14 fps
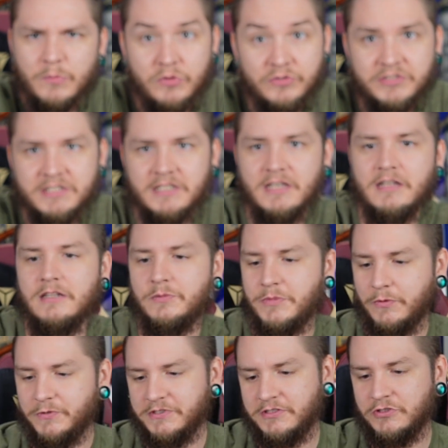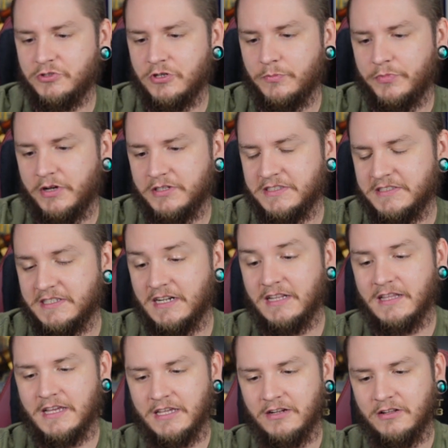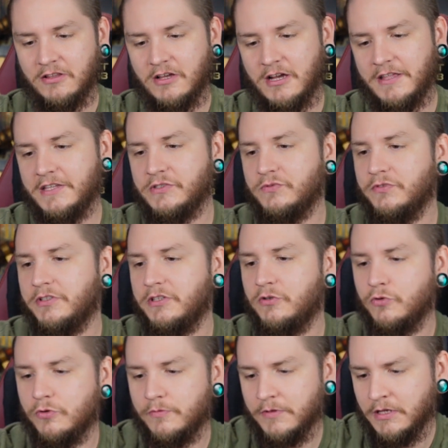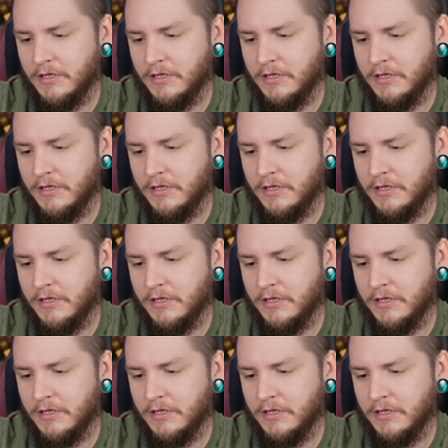used to getting in my Wizarding Trunk boxes, and I like it a lot. That's really cool.